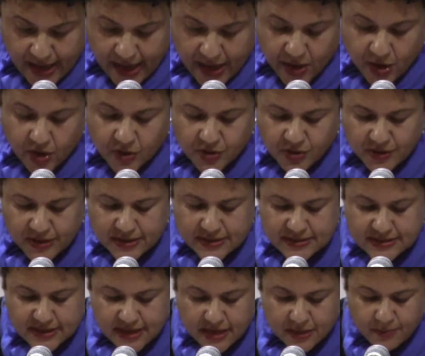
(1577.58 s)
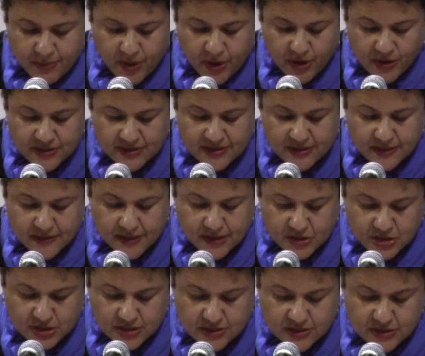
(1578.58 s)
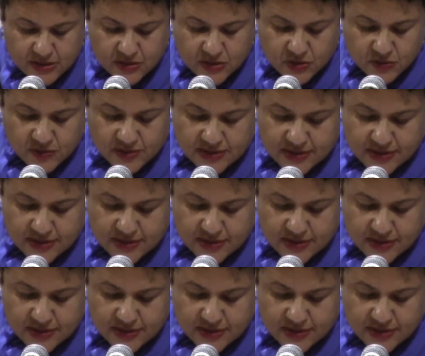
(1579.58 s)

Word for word: And all your inside parts that they just as soon